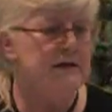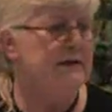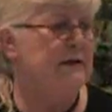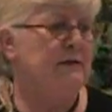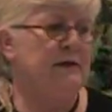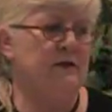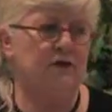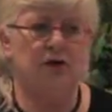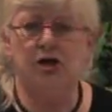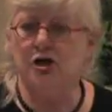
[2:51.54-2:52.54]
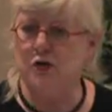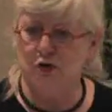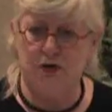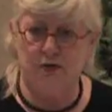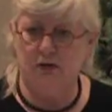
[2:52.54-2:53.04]
didn't give a
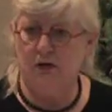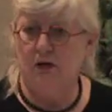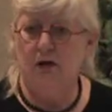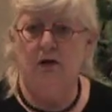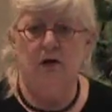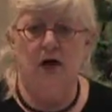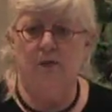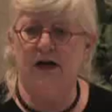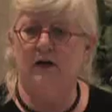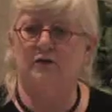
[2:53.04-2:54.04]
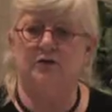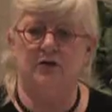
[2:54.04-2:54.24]
hoot about